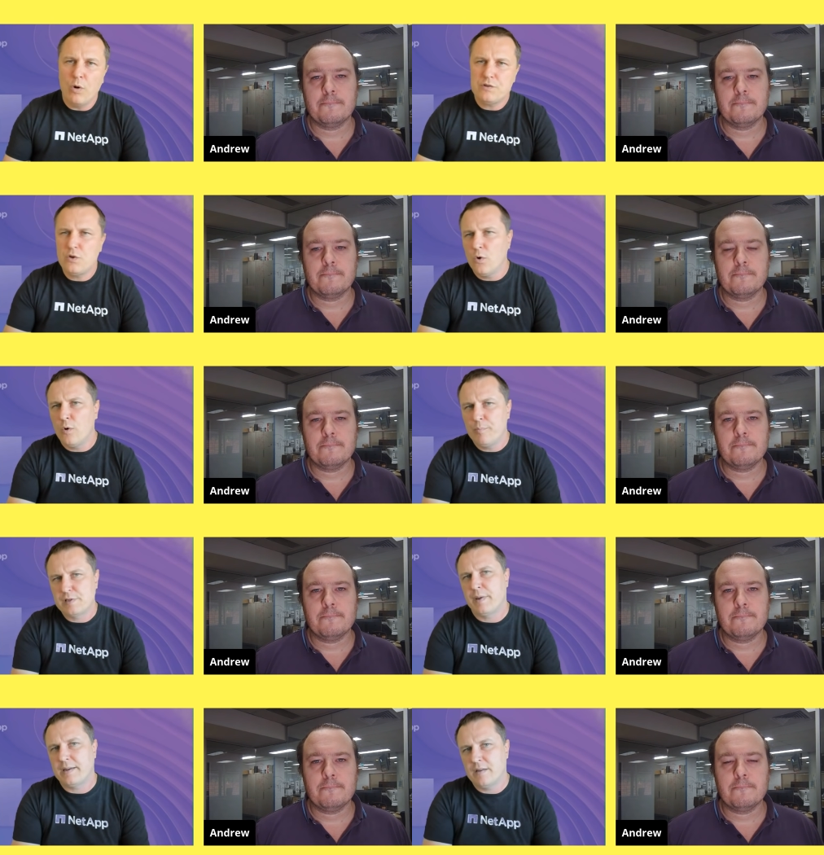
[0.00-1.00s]
Speaker 1: what's your
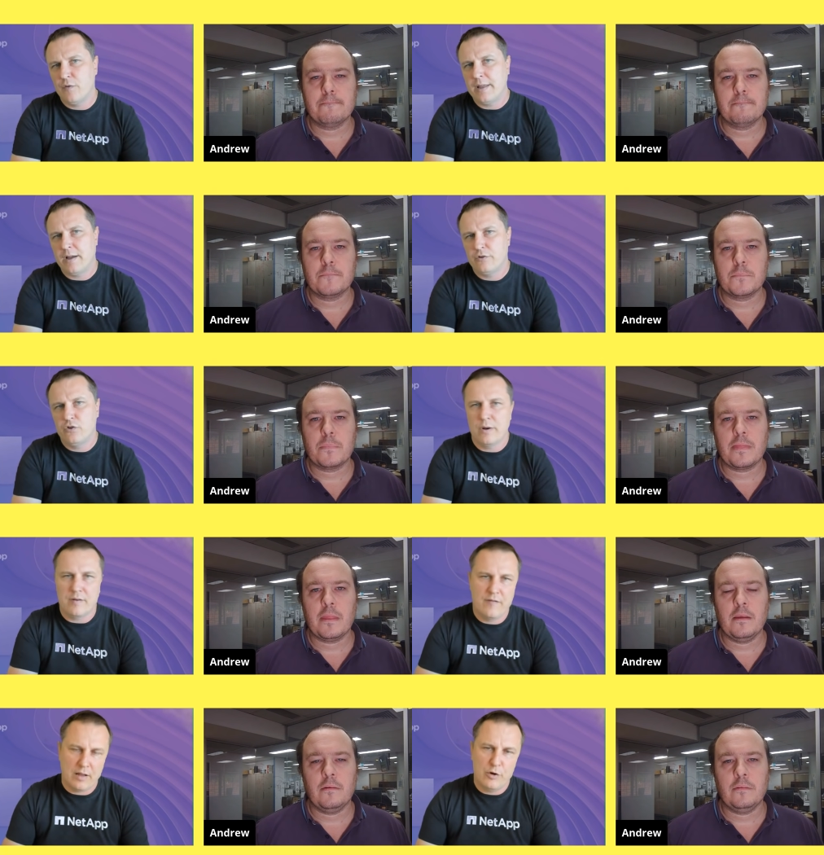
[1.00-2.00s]
perspective on our joint
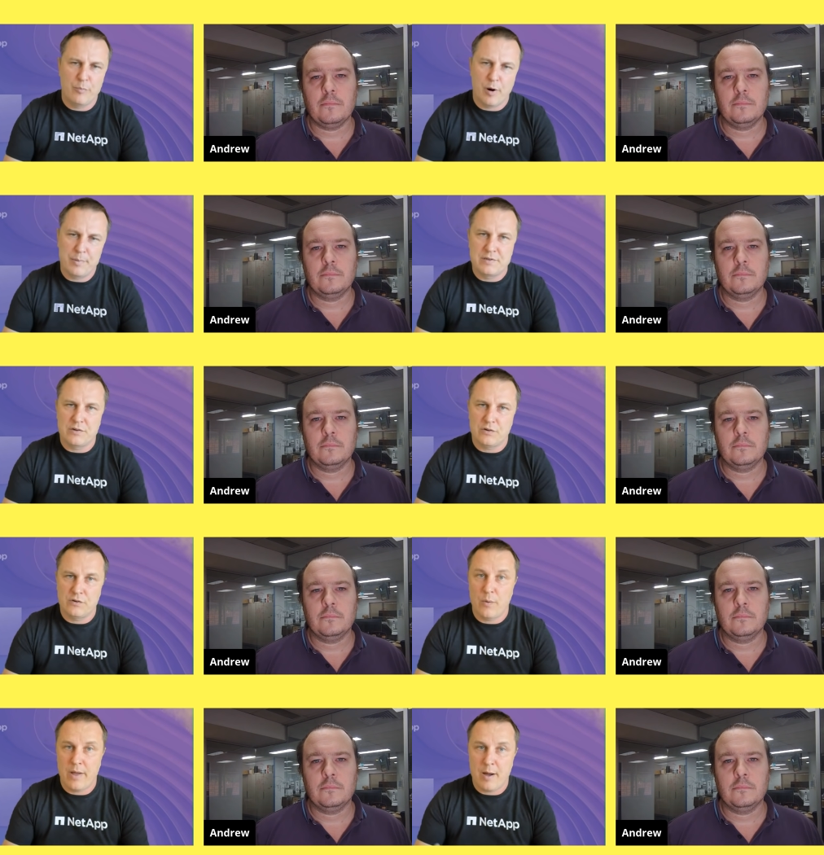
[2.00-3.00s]
value proposition
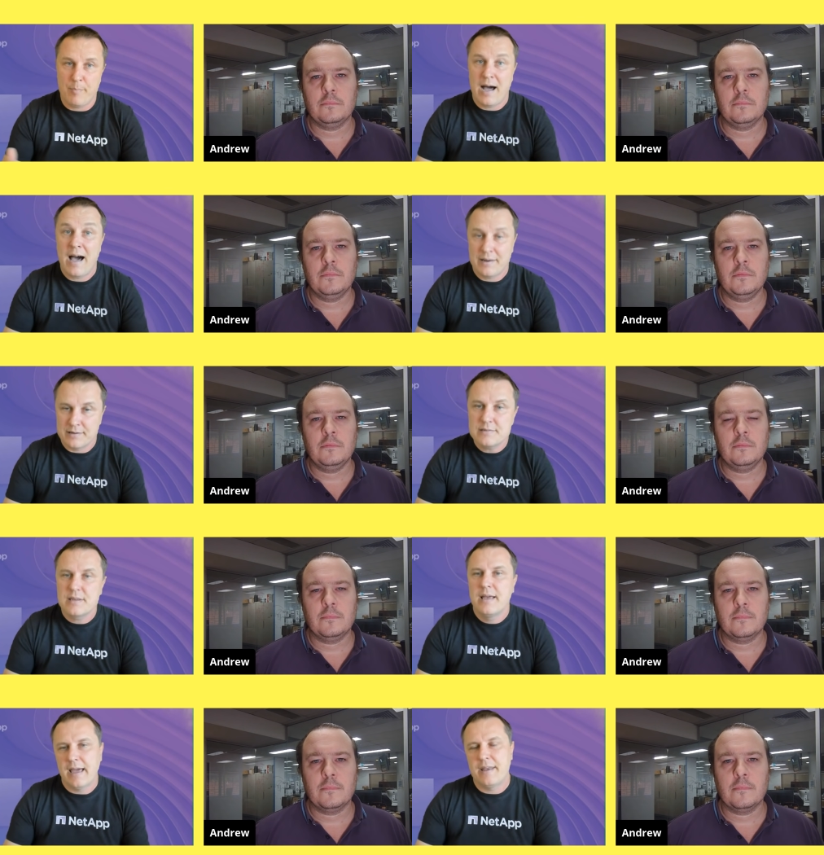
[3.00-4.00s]
to our partners
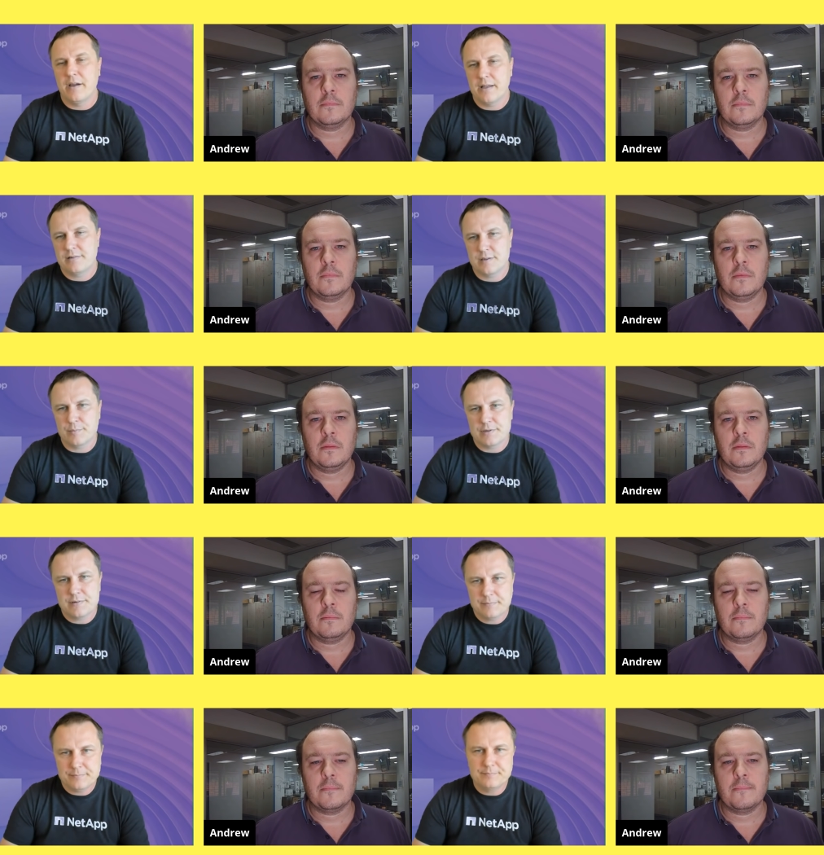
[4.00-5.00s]
and our
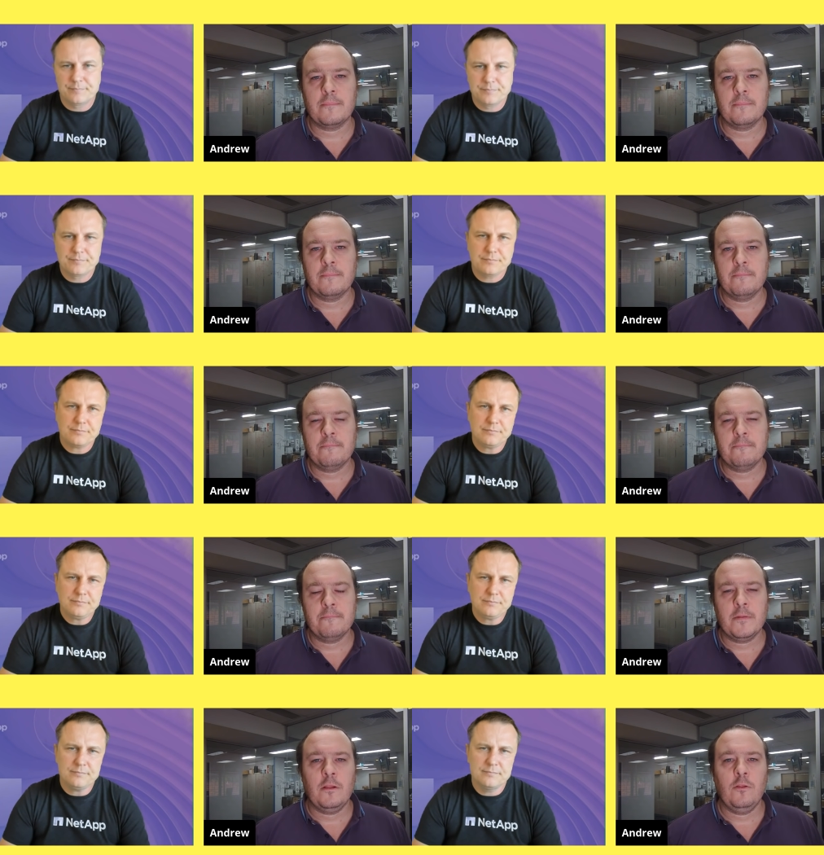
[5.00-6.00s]
customers?
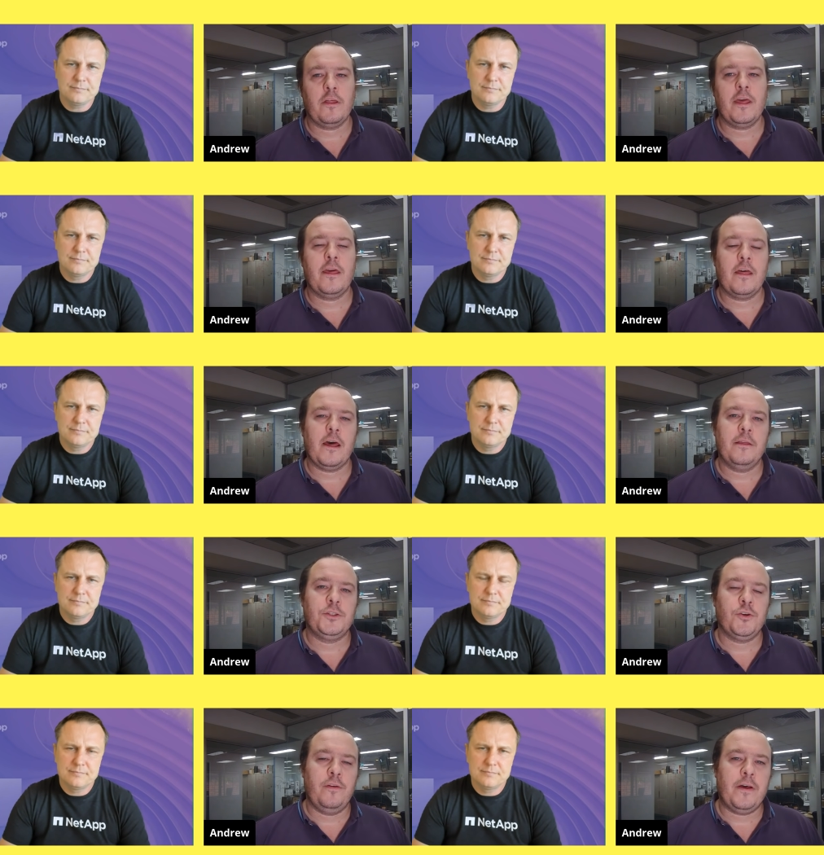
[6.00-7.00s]
Speaker 2: Look, I think uh, the
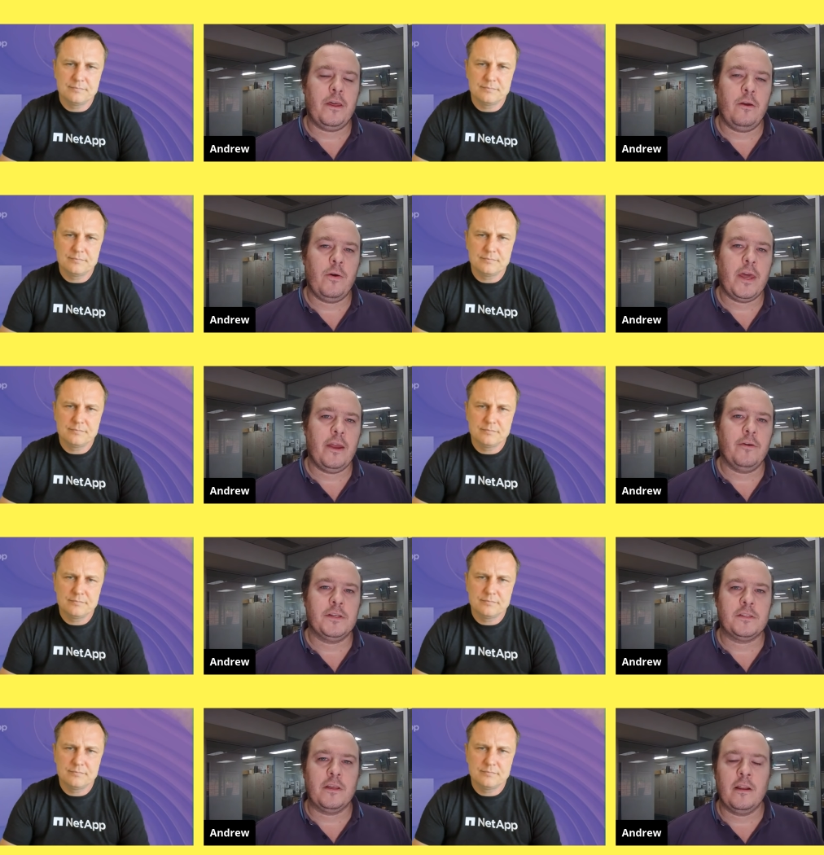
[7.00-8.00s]
joint value here
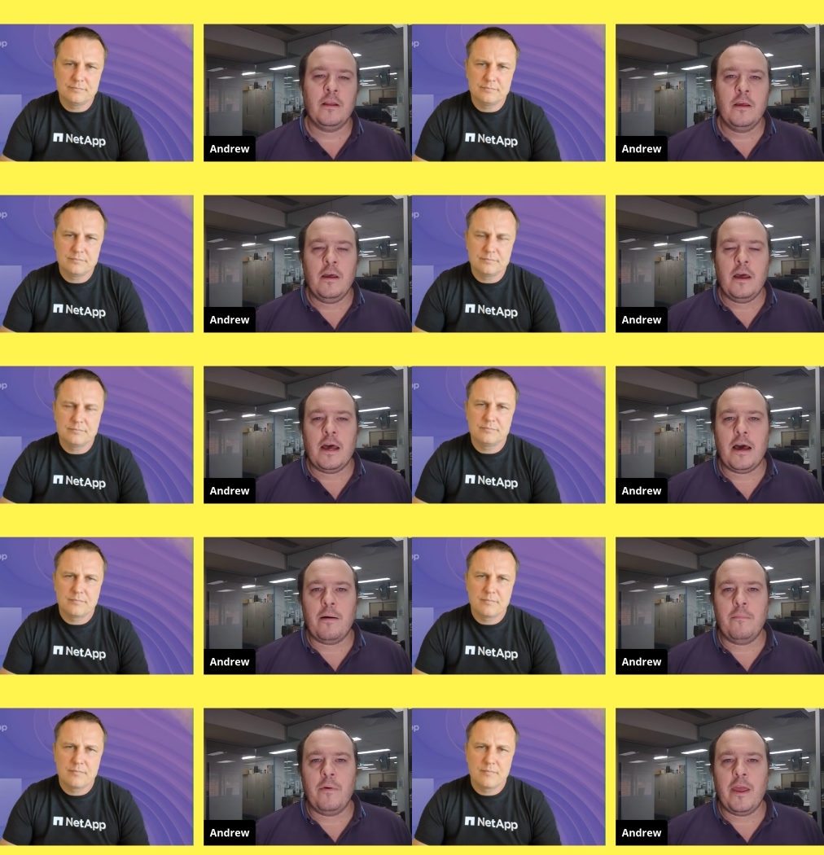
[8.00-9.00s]
is that
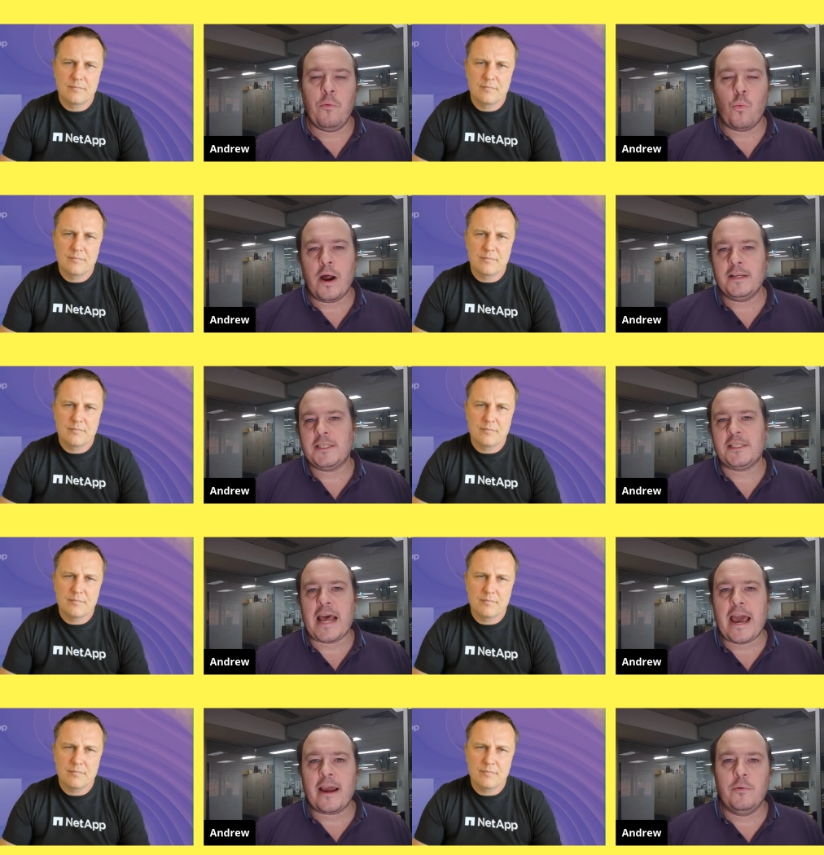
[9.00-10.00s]
um, in one
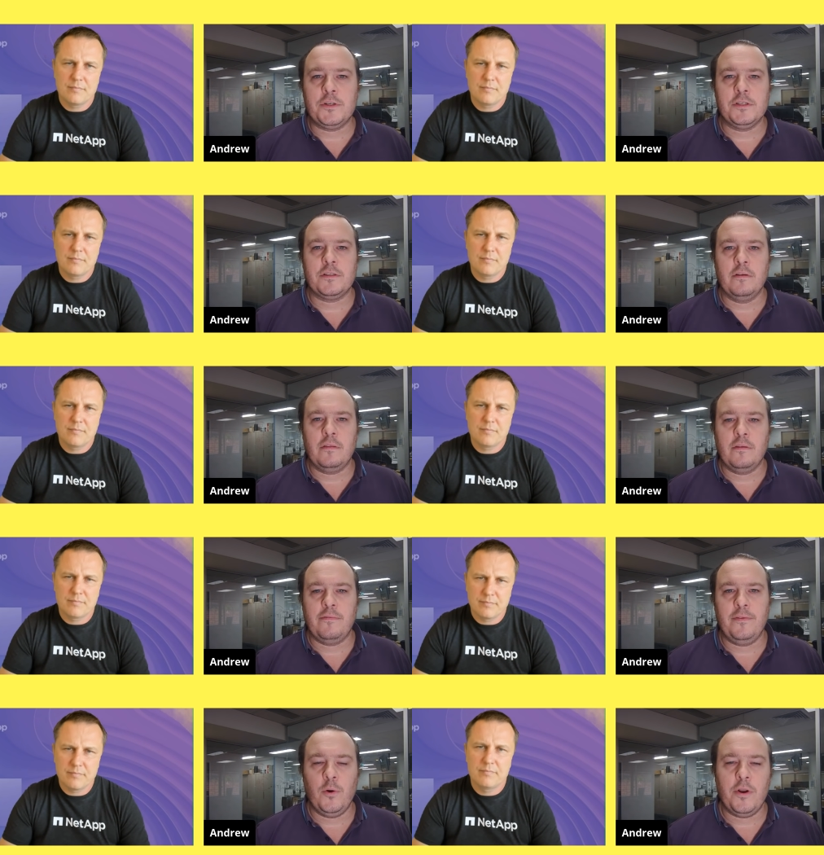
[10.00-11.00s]
stack, which is the, the
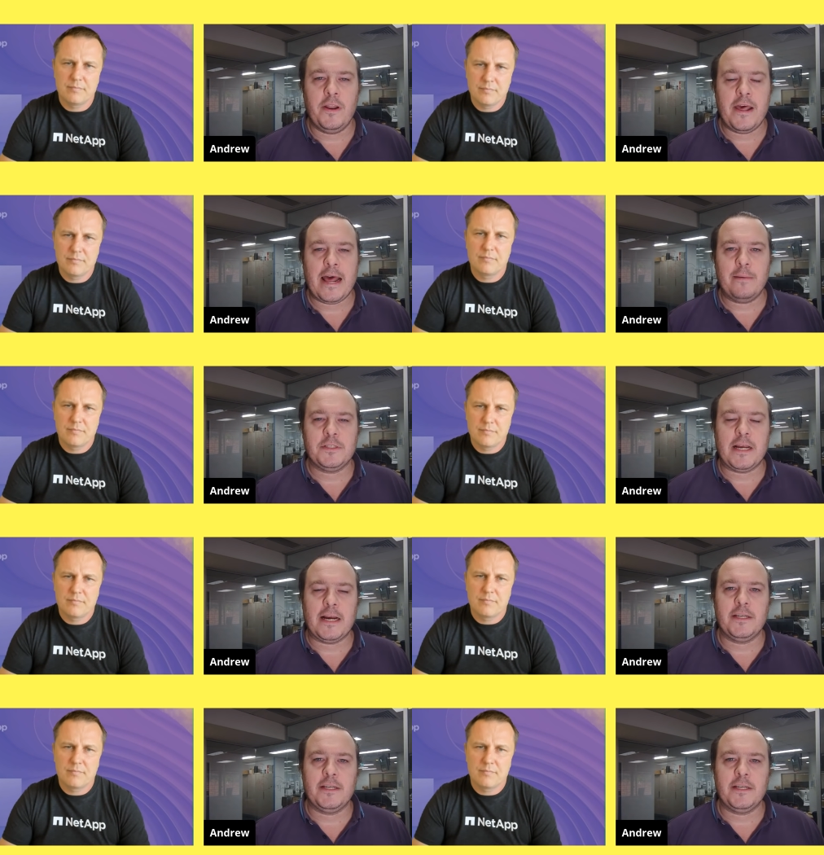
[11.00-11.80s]
Fluid and NetApp stack